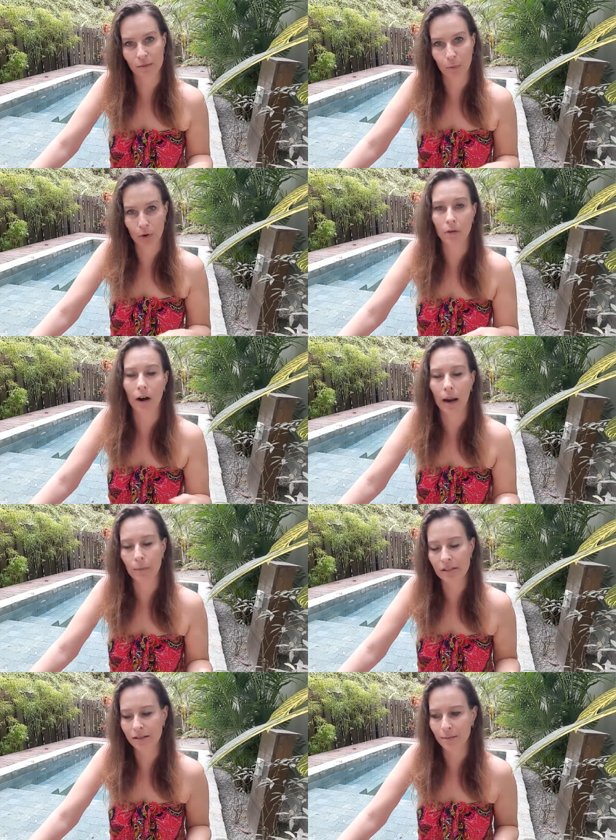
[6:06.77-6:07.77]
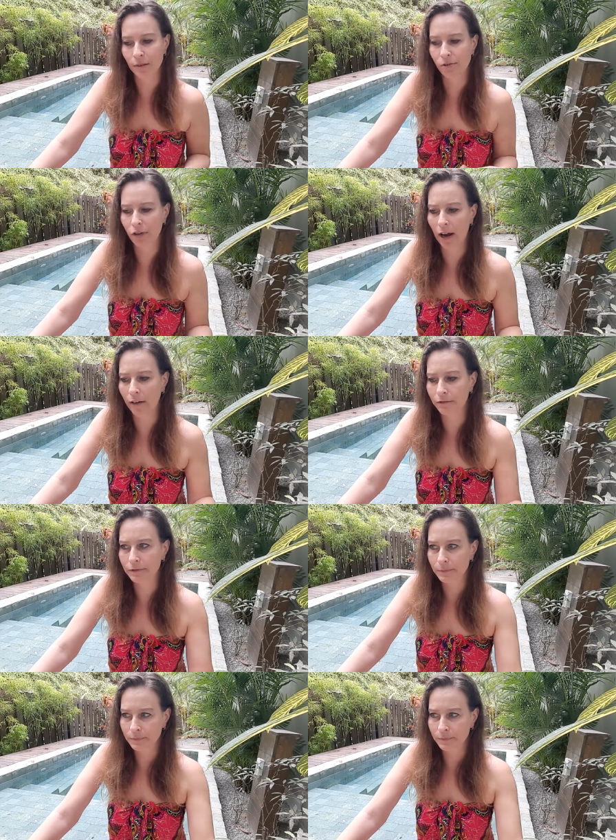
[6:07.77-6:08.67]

program, his name is Jeff